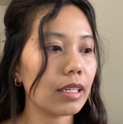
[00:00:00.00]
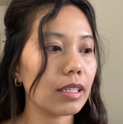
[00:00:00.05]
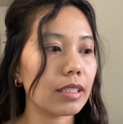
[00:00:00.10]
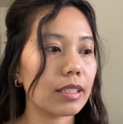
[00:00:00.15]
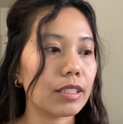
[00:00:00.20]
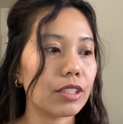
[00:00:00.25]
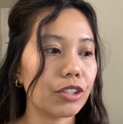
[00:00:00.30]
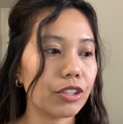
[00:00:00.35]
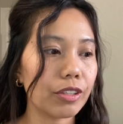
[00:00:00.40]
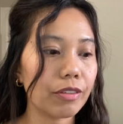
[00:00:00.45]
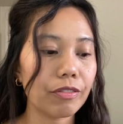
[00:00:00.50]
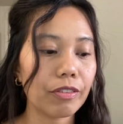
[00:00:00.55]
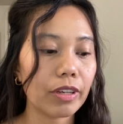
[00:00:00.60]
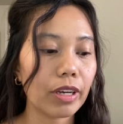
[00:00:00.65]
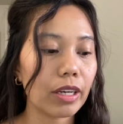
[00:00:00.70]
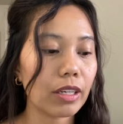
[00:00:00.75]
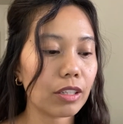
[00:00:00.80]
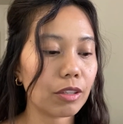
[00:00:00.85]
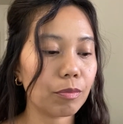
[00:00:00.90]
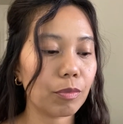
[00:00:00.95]
the
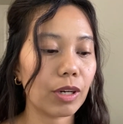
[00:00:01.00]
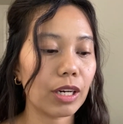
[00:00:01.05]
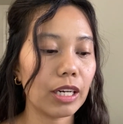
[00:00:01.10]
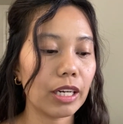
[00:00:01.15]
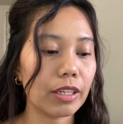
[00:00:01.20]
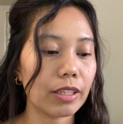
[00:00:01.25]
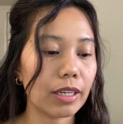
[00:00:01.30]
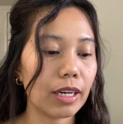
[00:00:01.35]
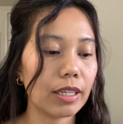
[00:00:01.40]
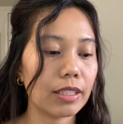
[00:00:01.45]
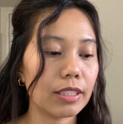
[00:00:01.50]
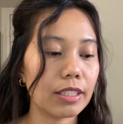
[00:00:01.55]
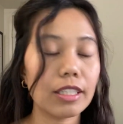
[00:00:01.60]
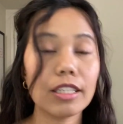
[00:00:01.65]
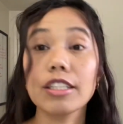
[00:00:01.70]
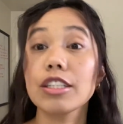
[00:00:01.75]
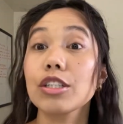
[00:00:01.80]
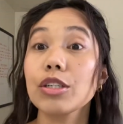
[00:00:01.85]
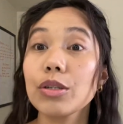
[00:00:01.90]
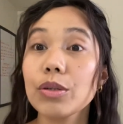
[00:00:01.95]
certificate of clearance
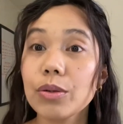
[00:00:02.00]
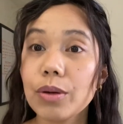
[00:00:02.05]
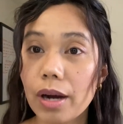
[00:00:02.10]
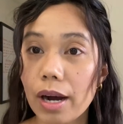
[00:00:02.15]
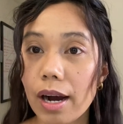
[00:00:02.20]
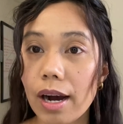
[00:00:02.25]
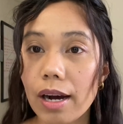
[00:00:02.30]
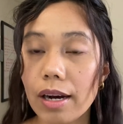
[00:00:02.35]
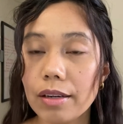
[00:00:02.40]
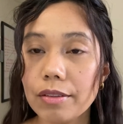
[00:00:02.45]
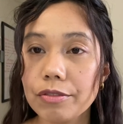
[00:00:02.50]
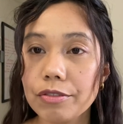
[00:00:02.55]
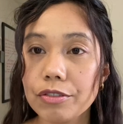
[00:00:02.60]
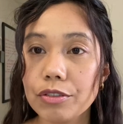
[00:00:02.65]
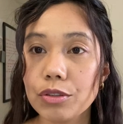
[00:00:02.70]
is you have